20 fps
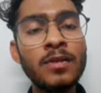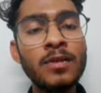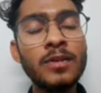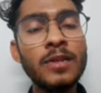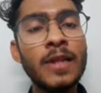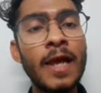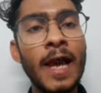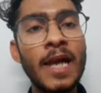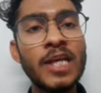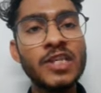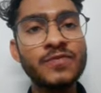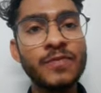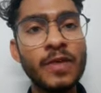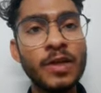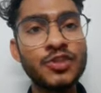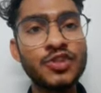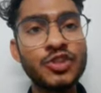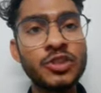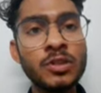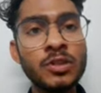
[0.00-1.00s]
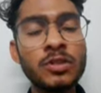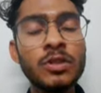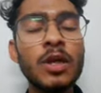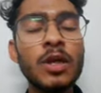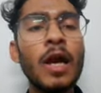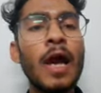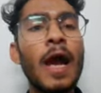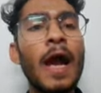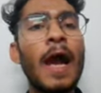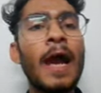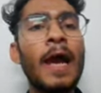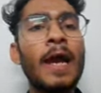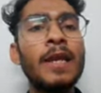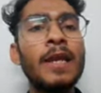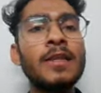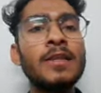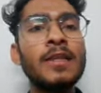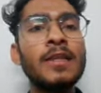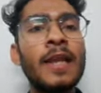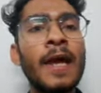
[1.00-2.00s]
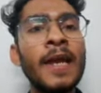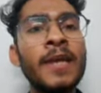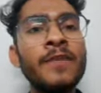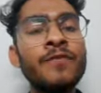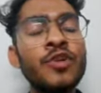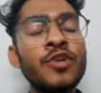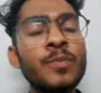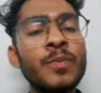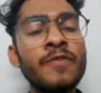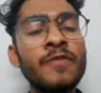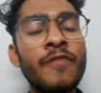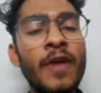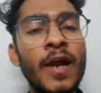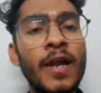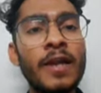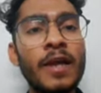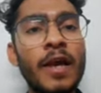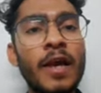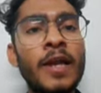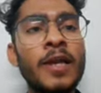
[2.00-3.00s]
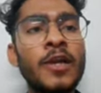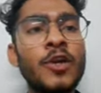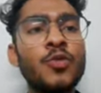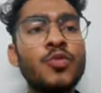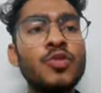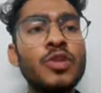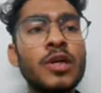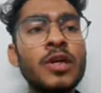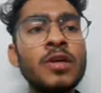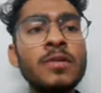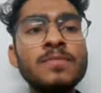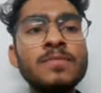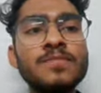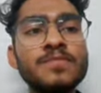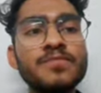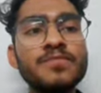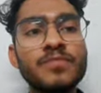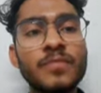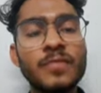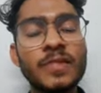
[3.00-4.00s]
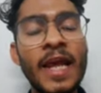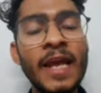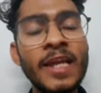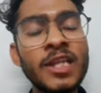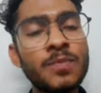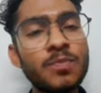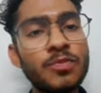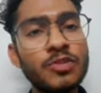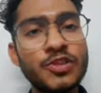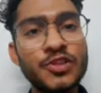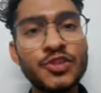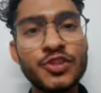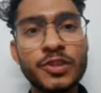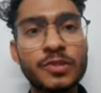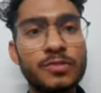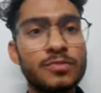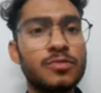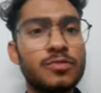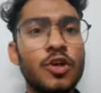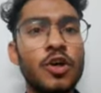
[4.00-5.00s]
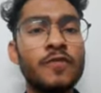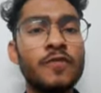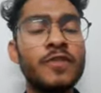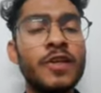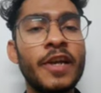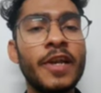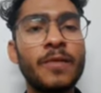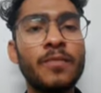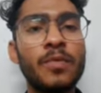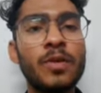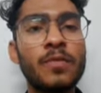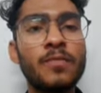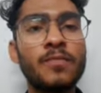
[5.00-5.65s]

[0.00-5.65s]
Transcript: the hash function and the 9 would be fed into the ninth position of the table.